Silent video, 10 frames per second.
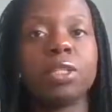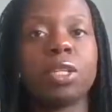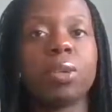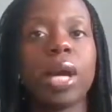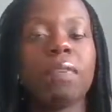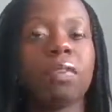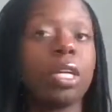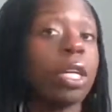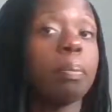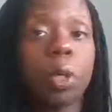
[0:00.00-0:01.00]
you have
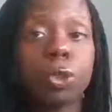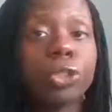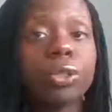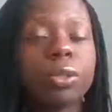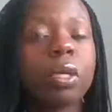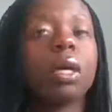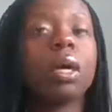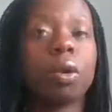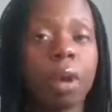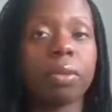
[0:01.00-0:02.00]
an emotion
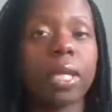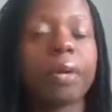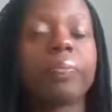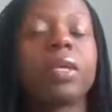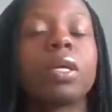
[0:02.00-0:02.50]
around that.